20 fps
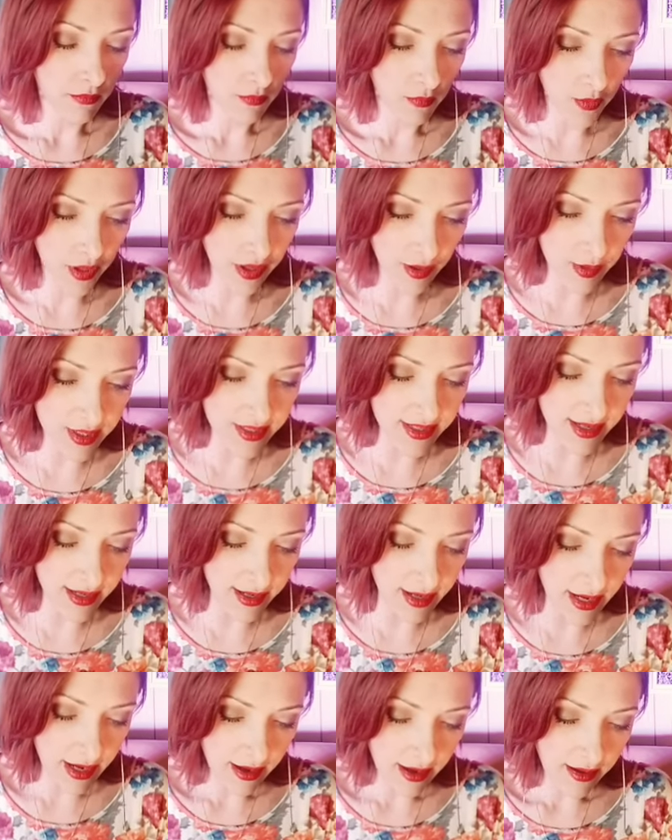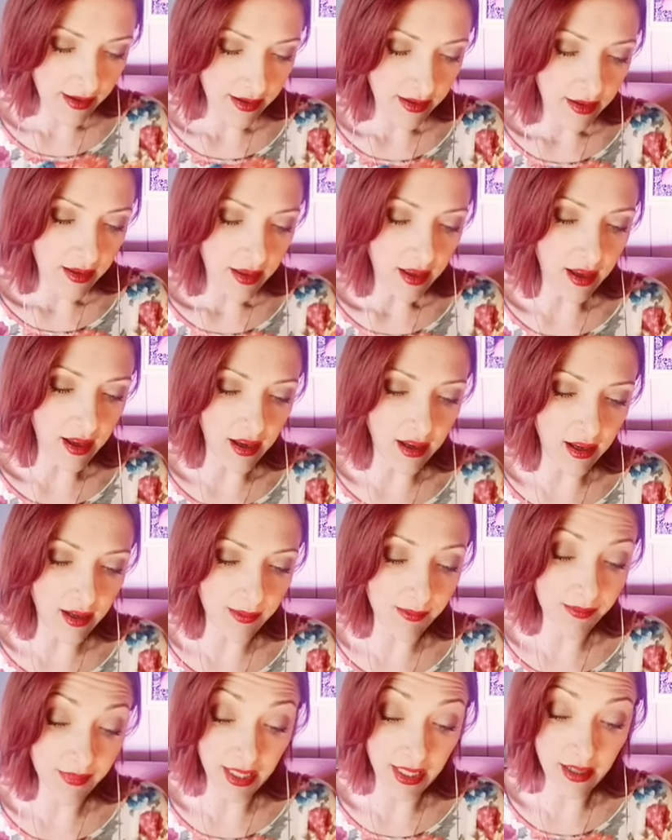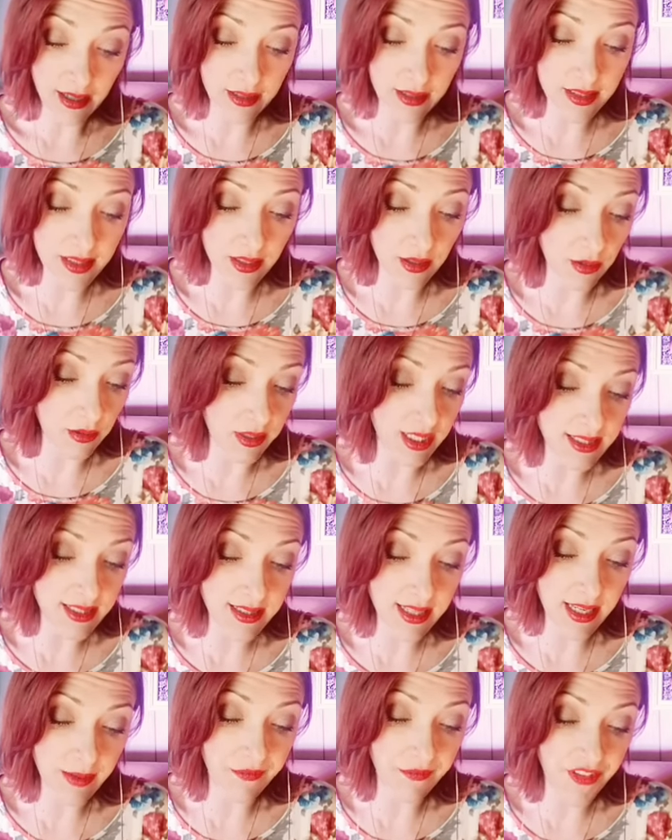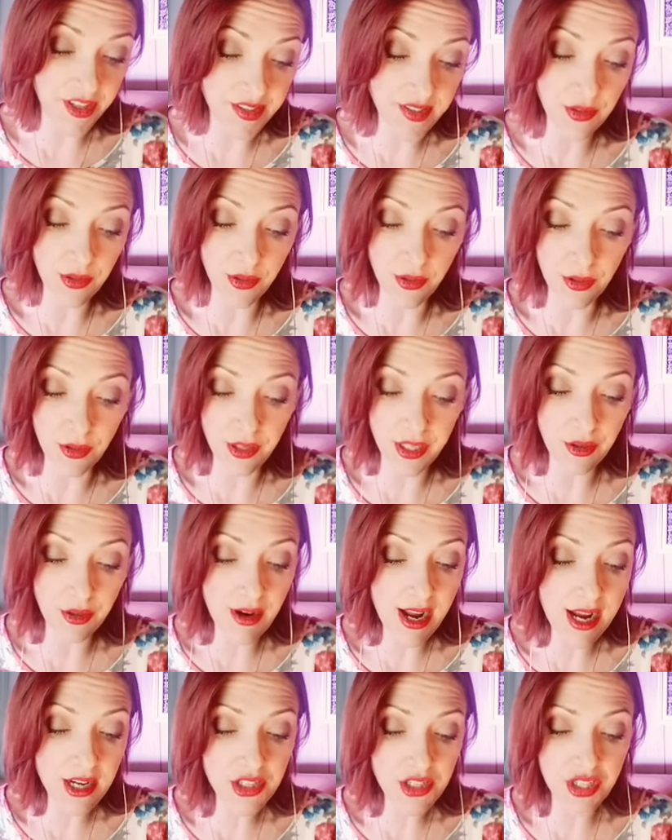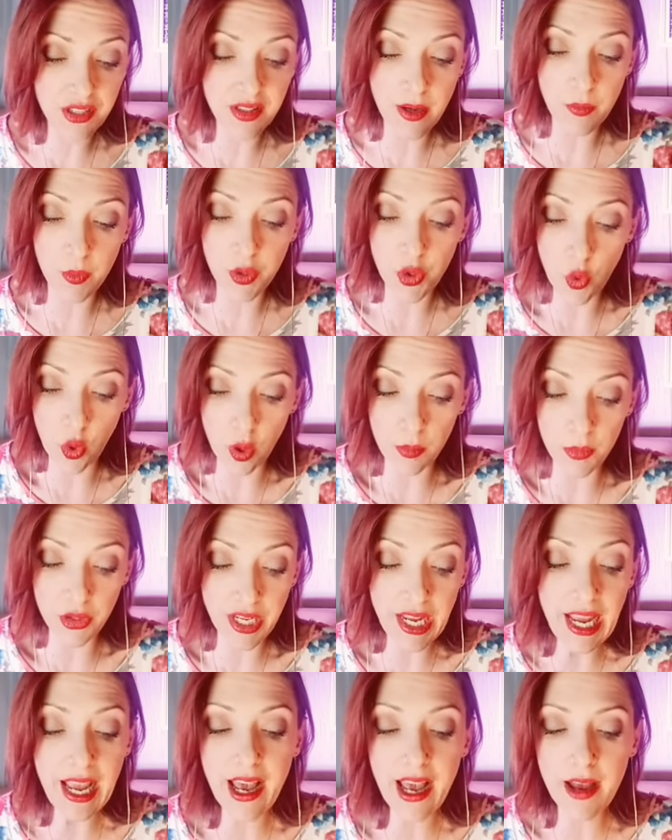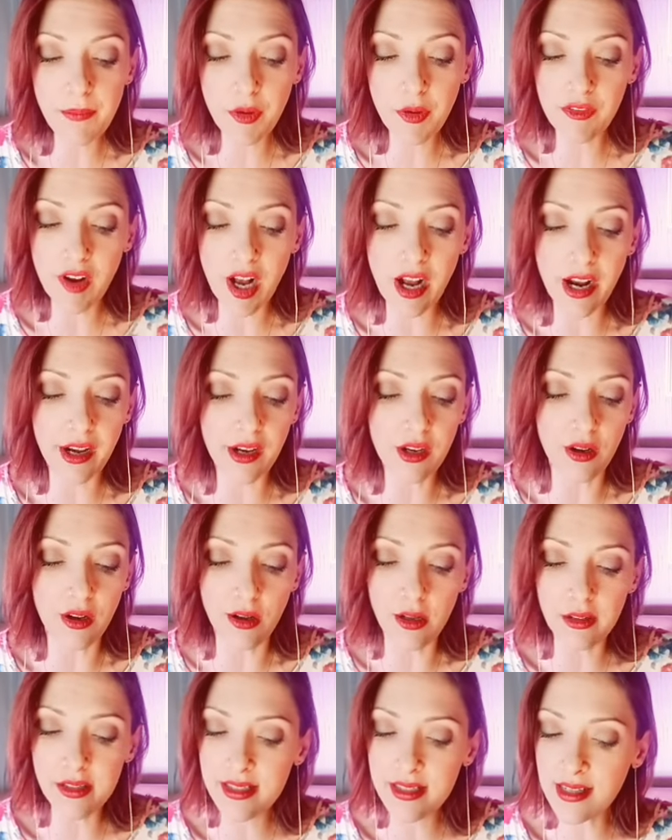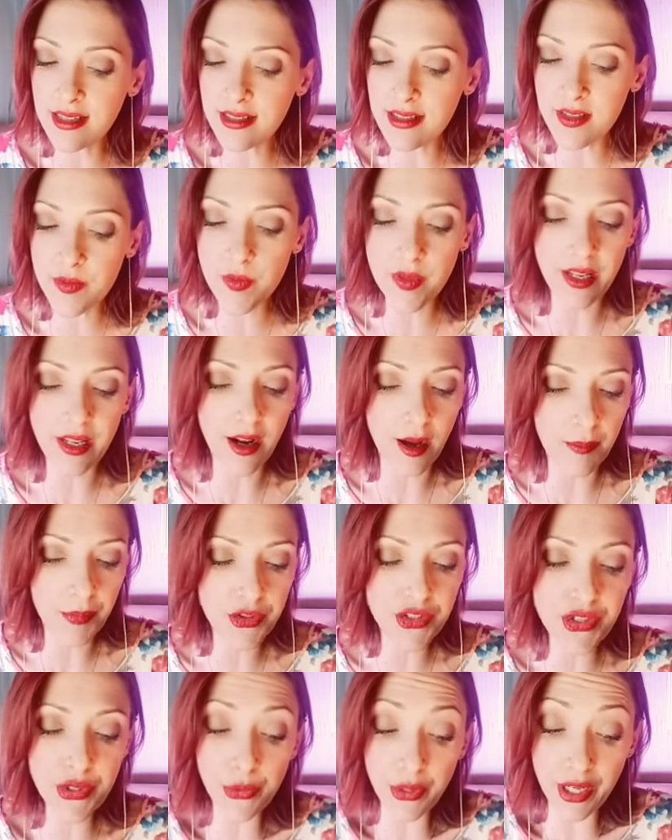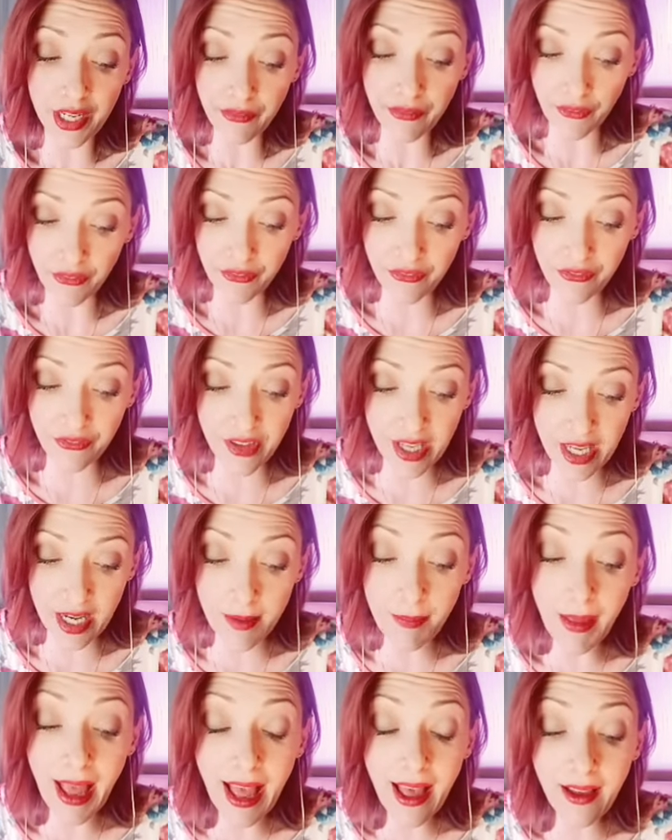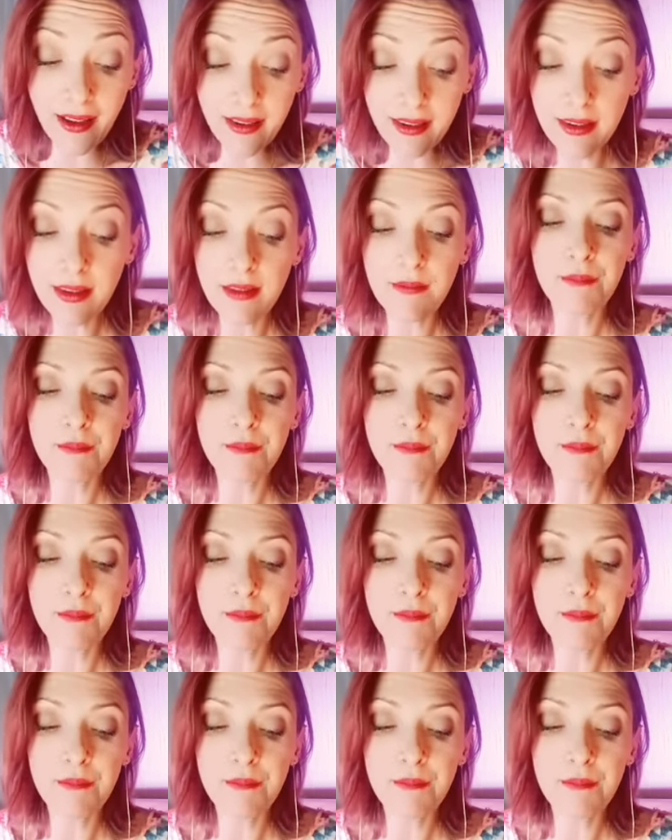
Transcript: Where was I? Um, yeah, so let's see. Physical interaction that would normally have provided all the senses an opportunity for feedback